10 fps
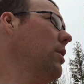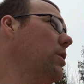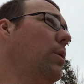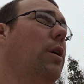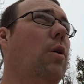
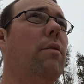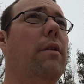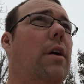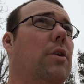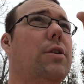So he'll go over
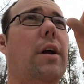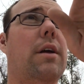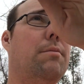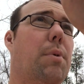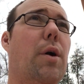there and try
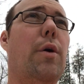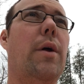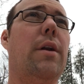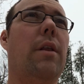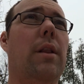to burrow
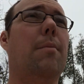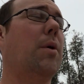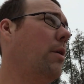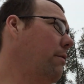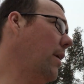under the
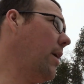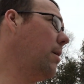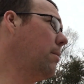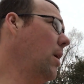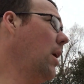lumber and find
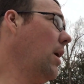them.